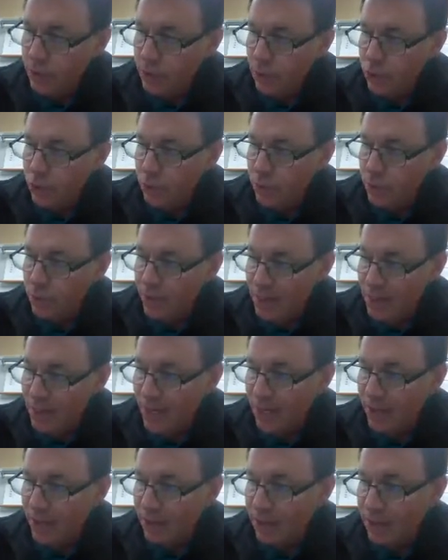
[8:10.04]
Which would be
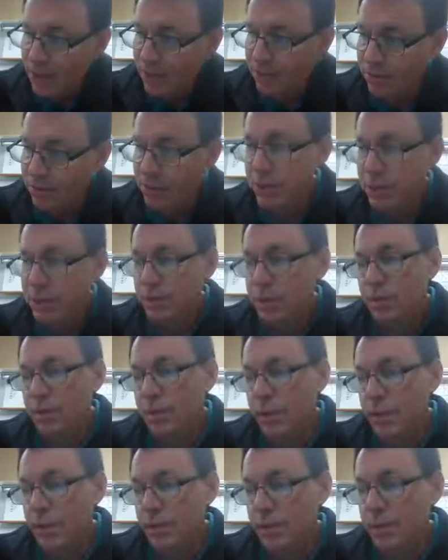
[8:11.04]
negative,
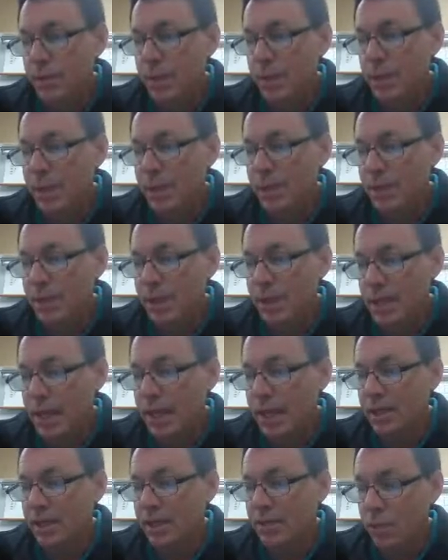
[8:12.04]
well, it'd be
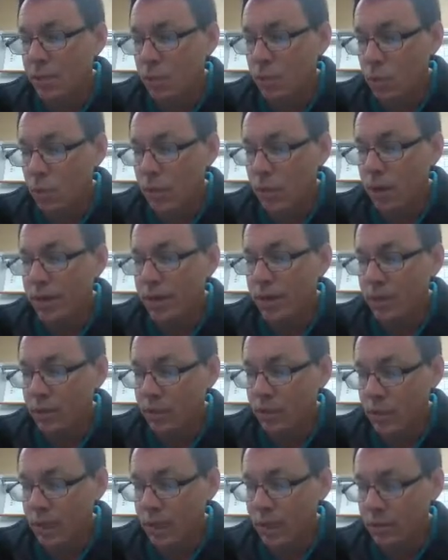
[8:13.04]
negative 1
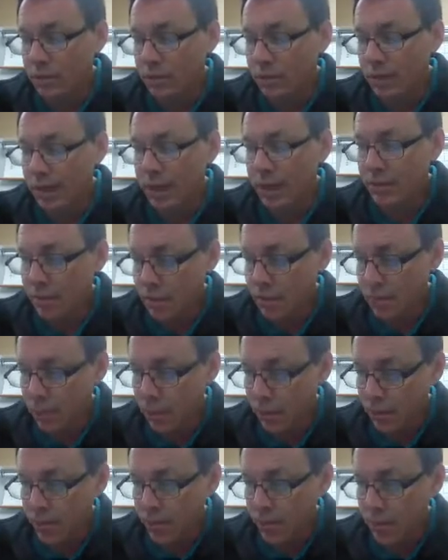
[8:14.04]
radical 5
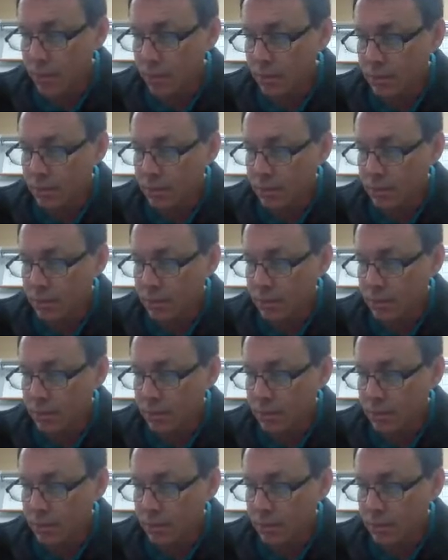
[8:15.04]
over